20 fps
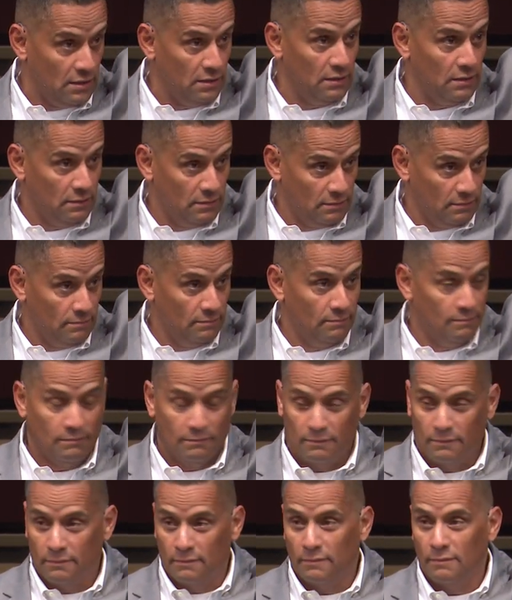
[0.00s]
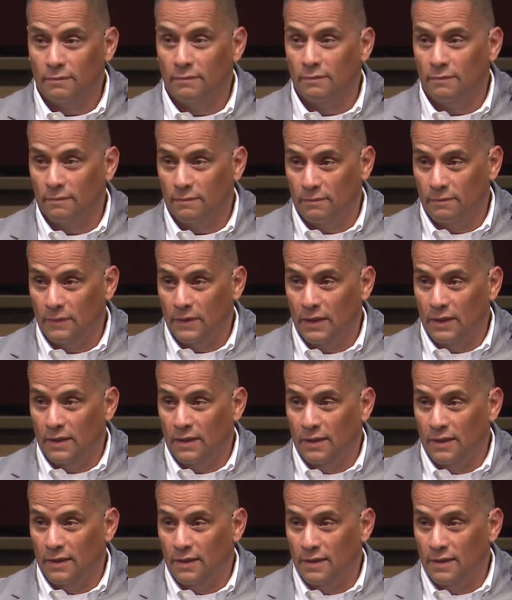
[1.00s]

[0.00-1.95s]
(silence)